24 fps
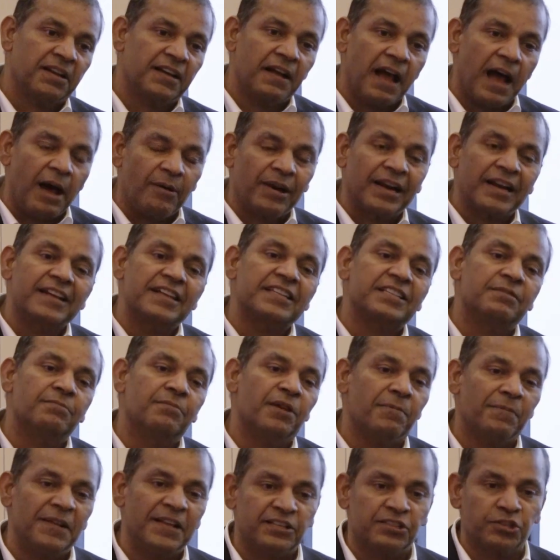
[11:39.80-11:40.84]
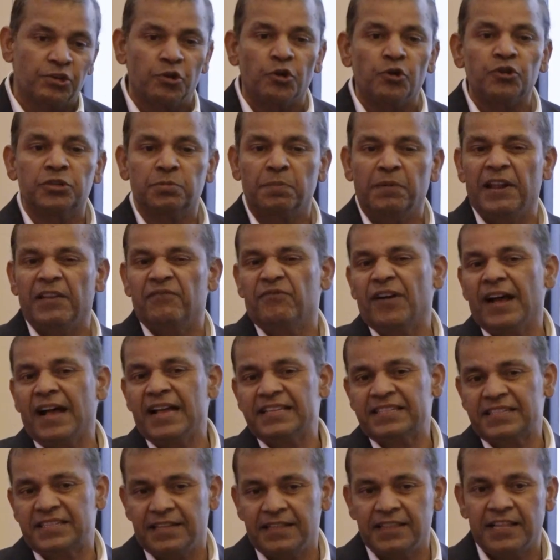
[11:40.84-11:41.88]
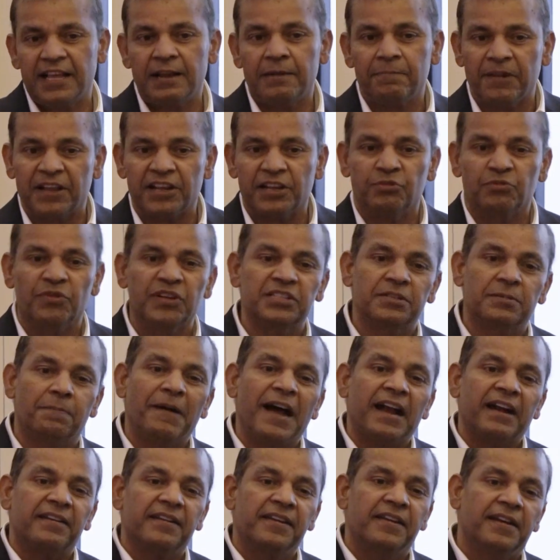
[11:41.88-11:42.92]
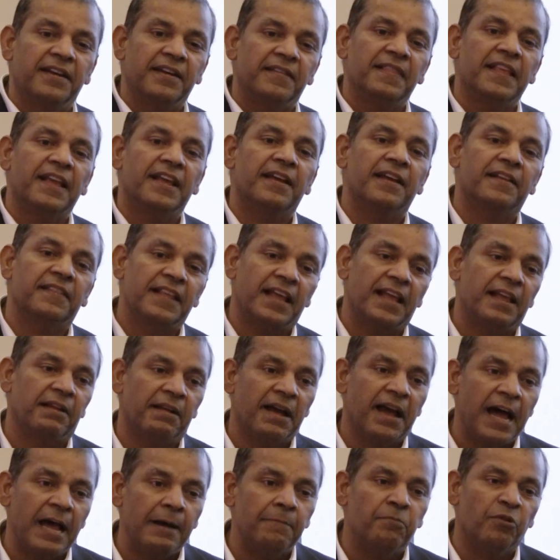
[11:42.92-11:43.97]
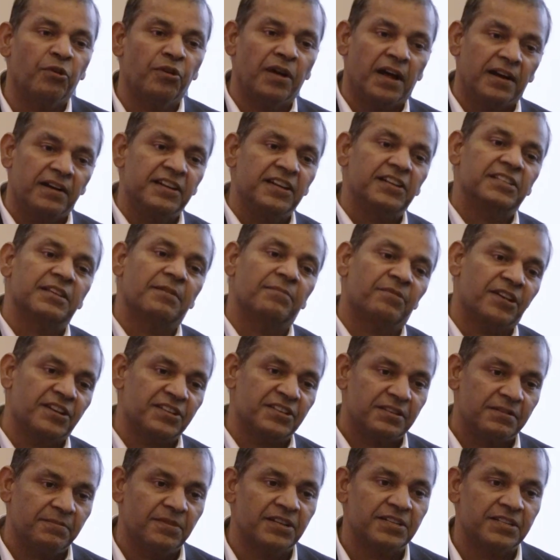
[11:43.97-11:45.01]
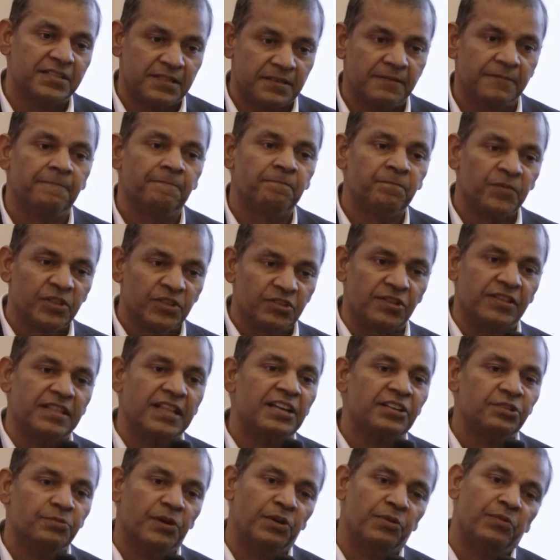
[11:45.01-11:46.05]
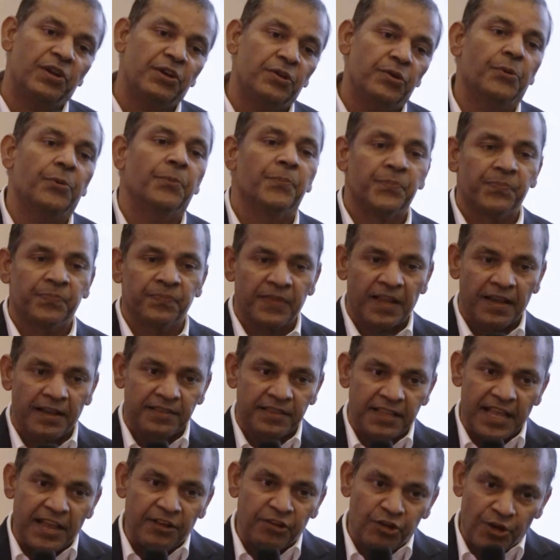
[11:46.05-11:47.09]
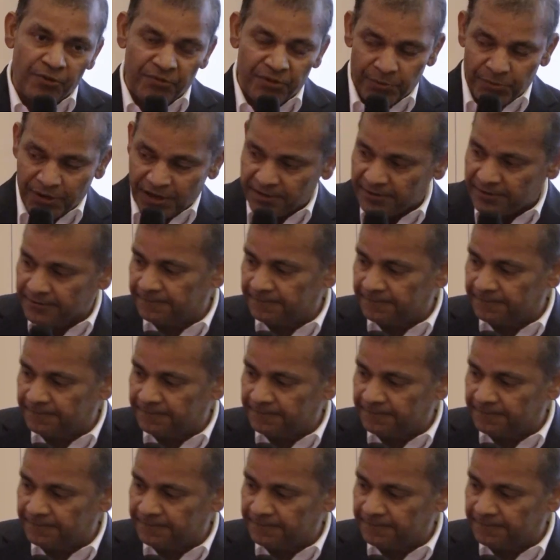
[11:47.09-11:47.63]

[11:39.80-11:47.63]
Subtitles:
our customer base grows pretty fast in there, because once partner is there, they onboard hundreds of customers. So that's what we do. Thank you, everyone.